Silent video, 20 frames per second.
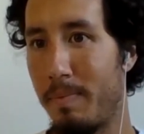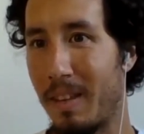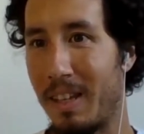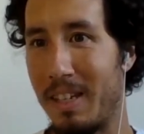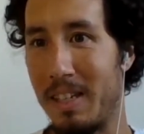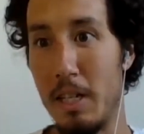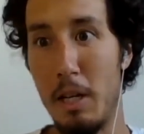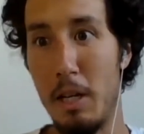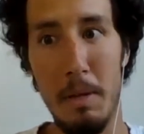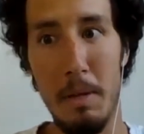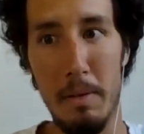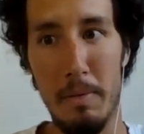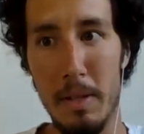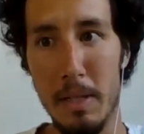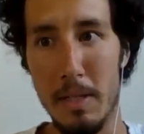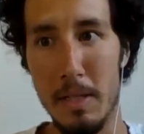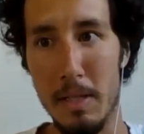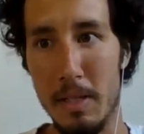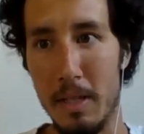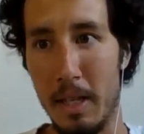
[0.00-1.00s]
and tell me if
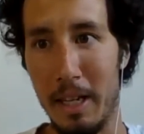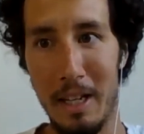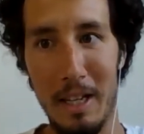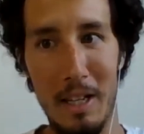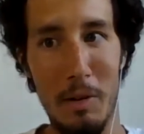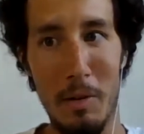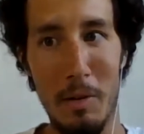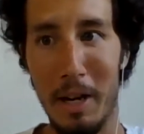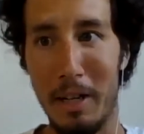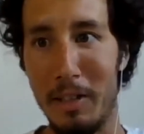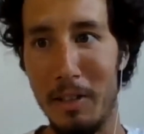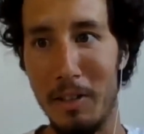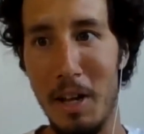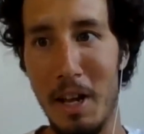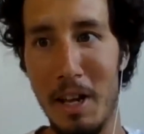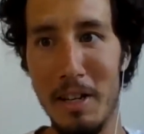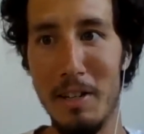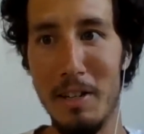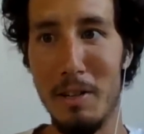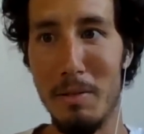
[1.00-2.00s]
this is like correct or
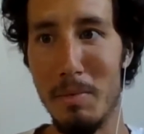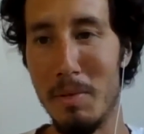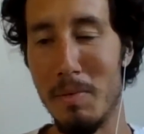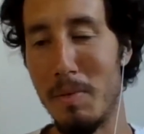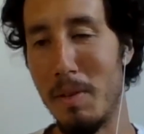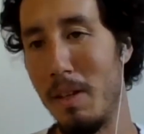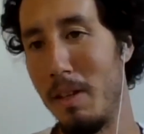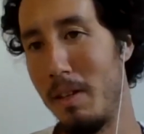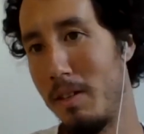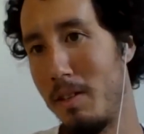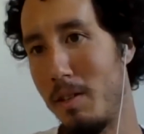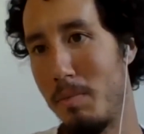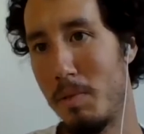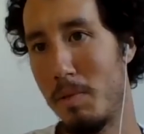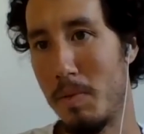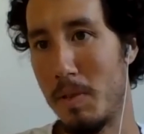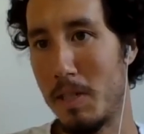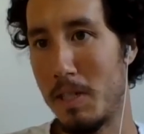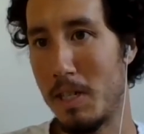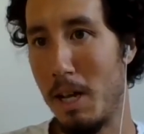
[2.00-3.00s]
not in terms of
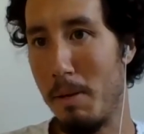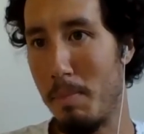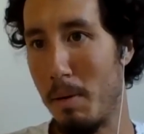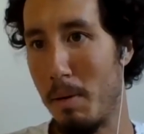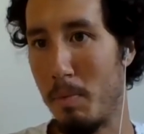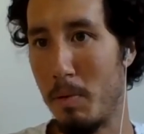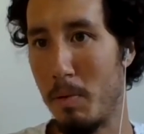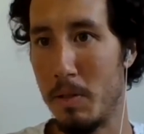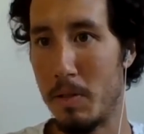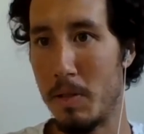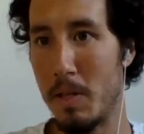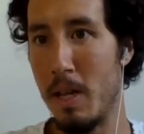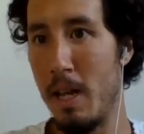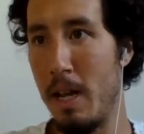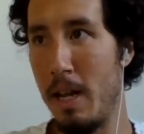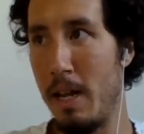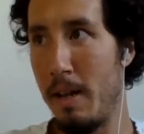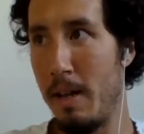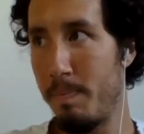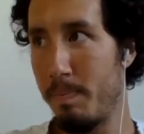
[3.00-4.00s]
a step up, was
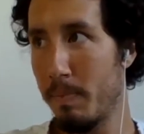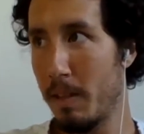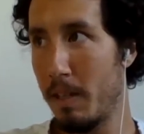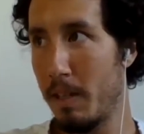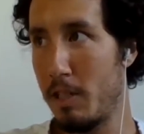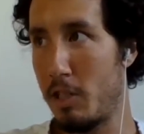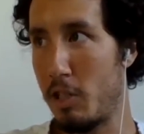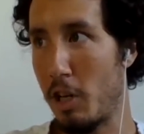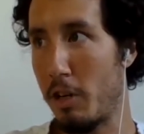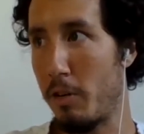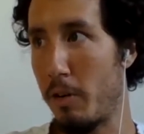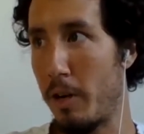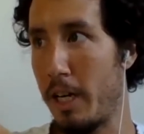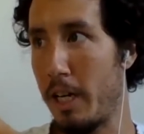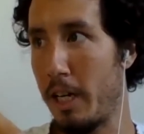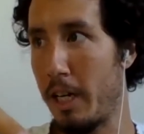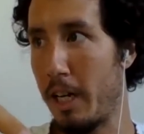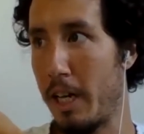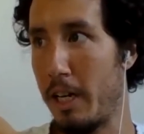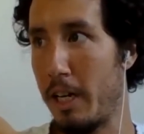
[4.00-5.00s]

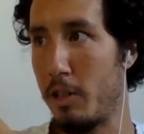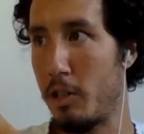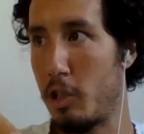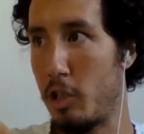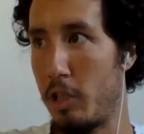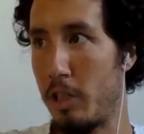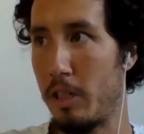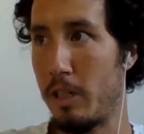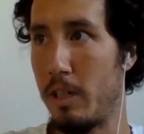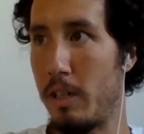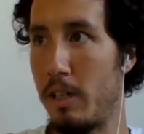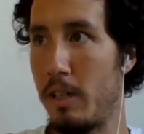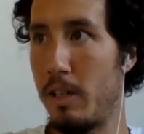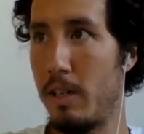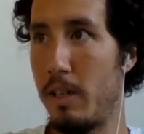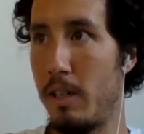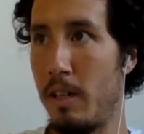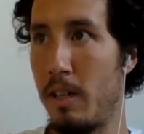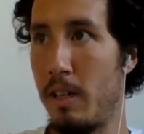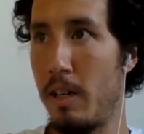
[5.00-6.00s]
generating energy
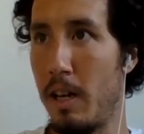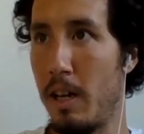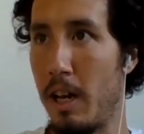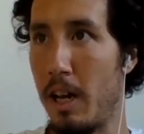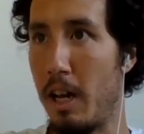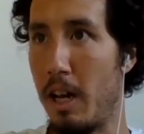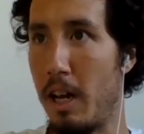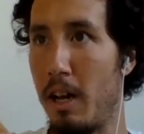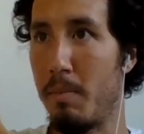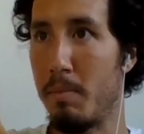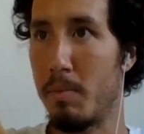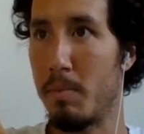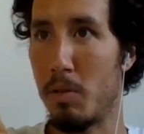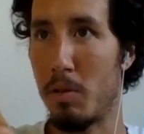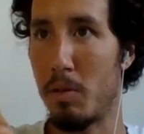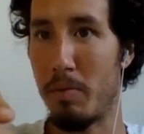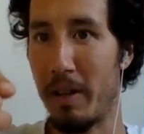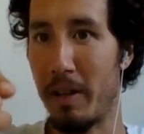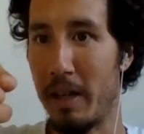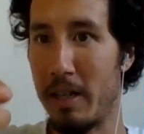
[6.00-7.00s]

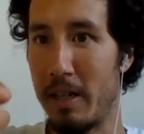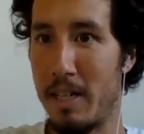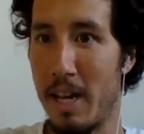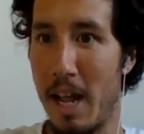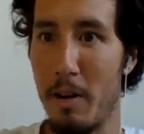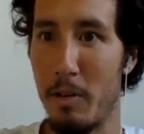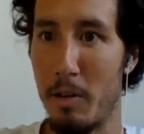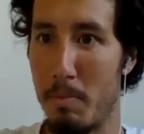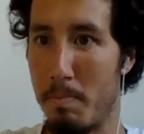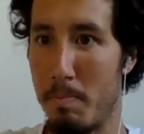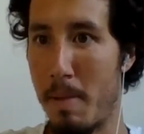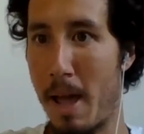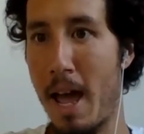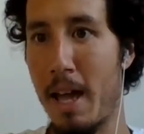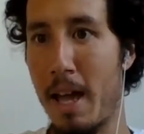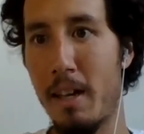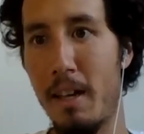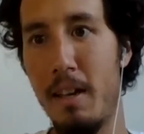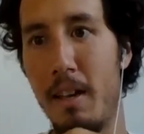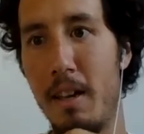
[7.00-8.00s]
sort of on the down and
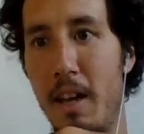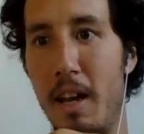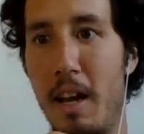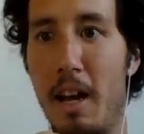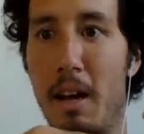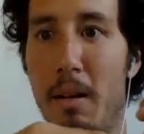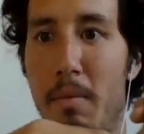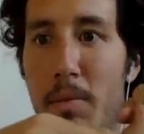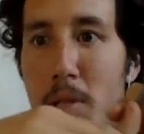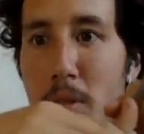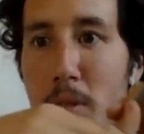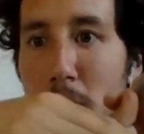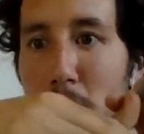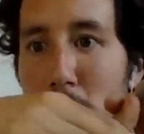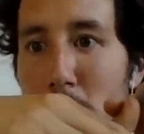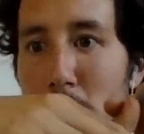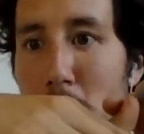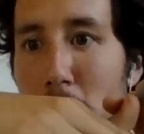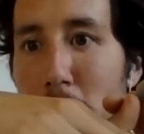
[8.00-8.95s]
back. So